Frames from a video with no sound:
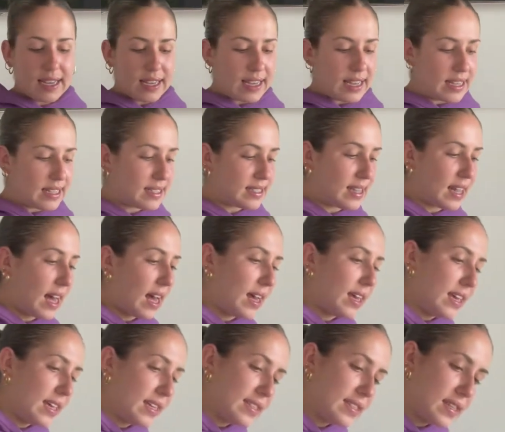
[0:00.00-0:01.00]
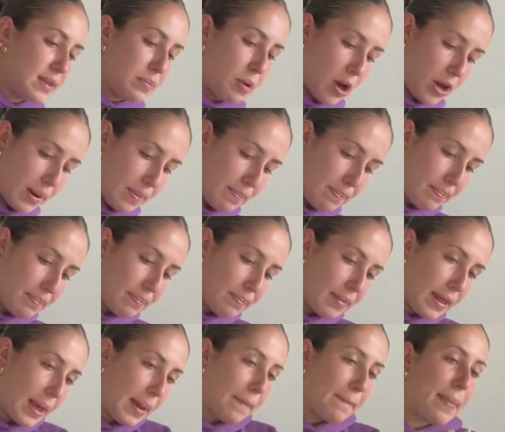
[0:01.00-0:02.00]
is the bottom
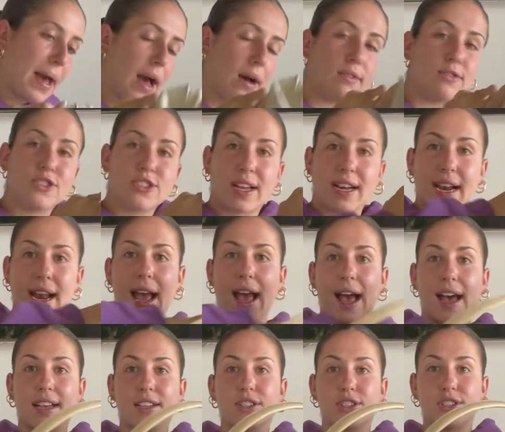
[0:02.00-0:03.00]
like pouch that it has.